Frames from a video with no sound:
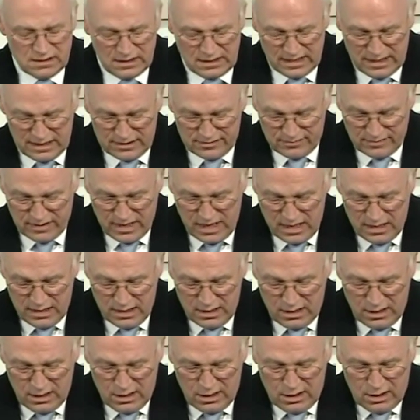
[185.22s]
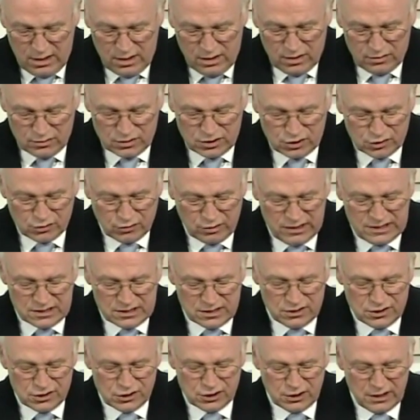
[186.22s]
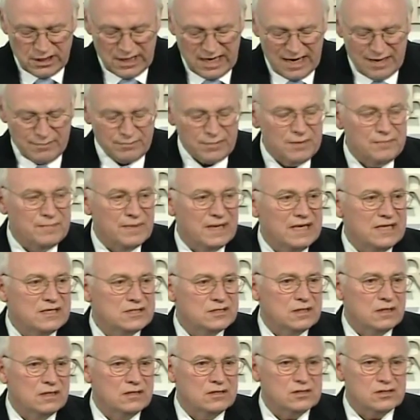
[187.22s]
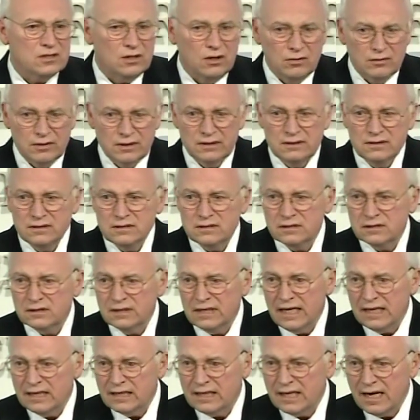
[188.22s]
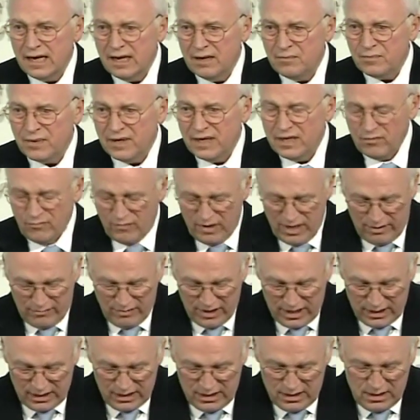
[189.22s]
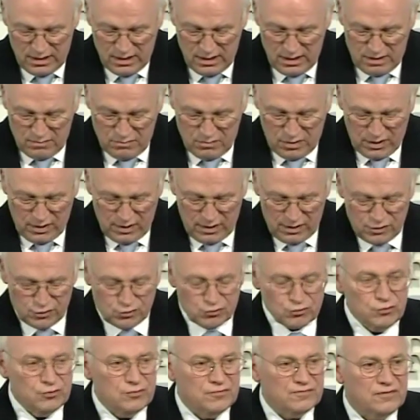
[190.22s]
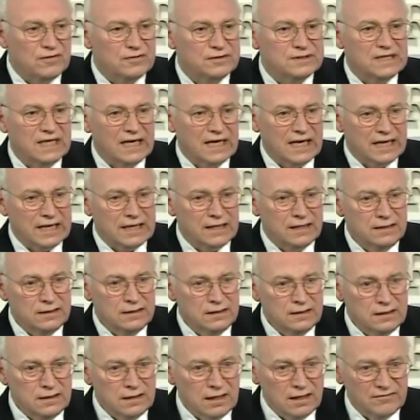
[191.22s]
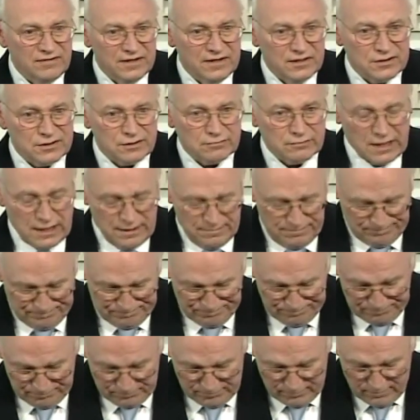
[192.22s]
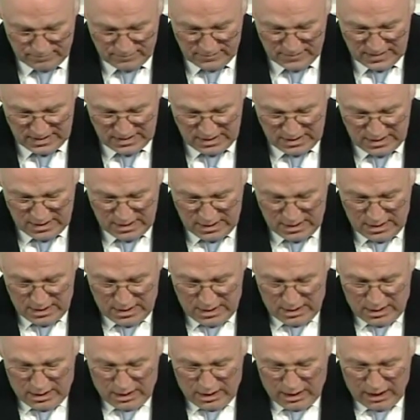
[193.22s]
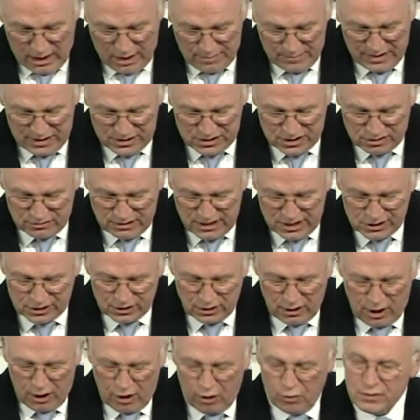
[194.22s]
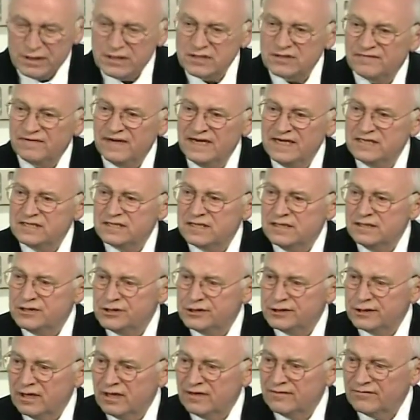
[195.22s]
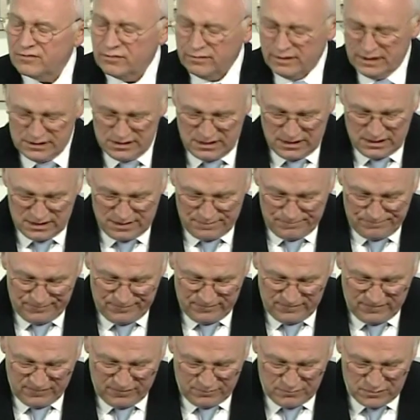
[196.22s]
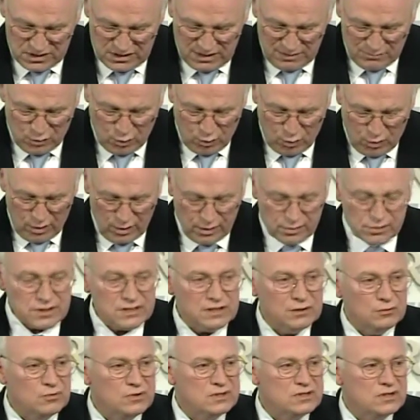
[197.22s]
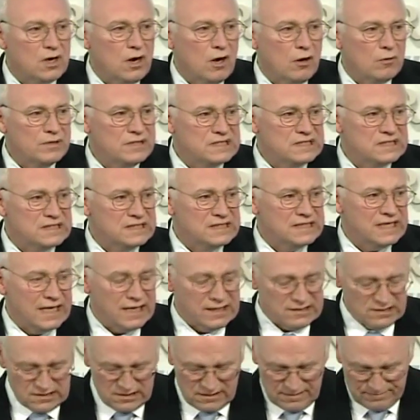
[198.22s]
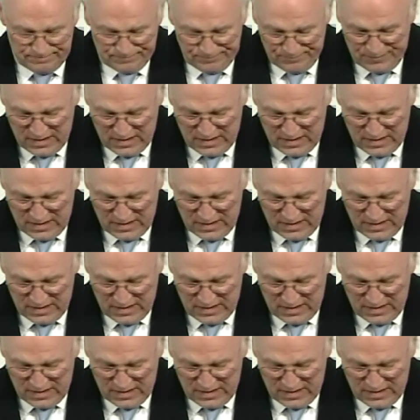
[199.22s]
of the country, those choices should not be based on slogans and campaign rhetoric, but on a truthful telling of history. Our administration always faced its share of criticism. From some quarters, it was always intense.